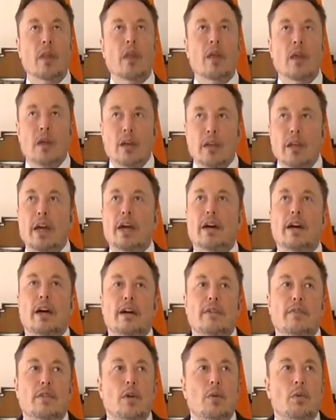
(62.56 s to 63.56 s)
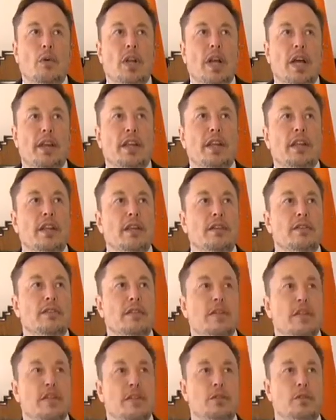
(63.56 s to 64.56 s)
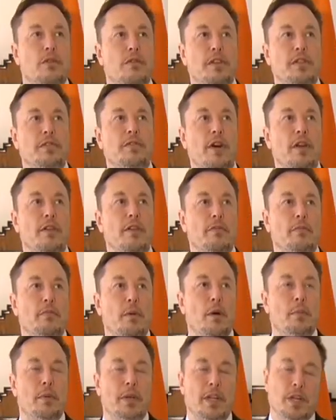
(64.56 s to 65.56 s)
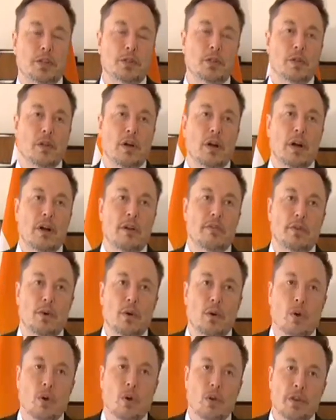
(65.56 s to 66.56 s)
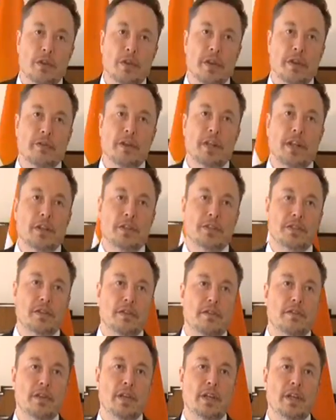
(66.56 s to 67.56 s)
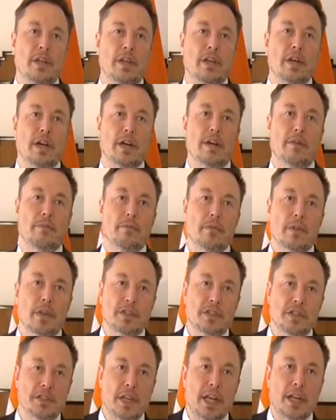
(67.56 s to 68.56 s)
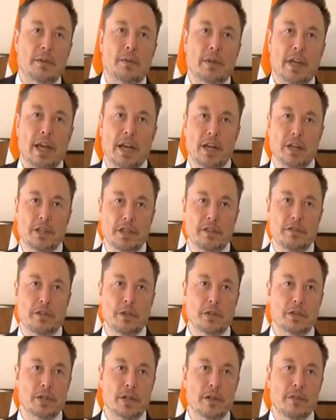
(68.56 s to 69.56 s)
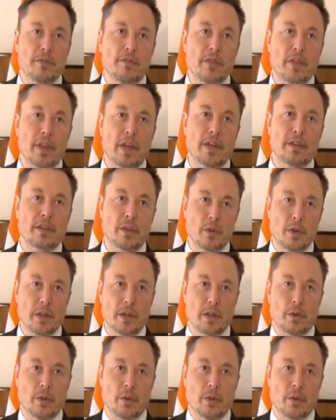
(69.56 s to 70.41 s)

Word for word: Yeah, um, well, I think there's there's a tremendous amount of uh, potential uh, for all three pillars of the um, sustainable energy future. Uh, the, th the three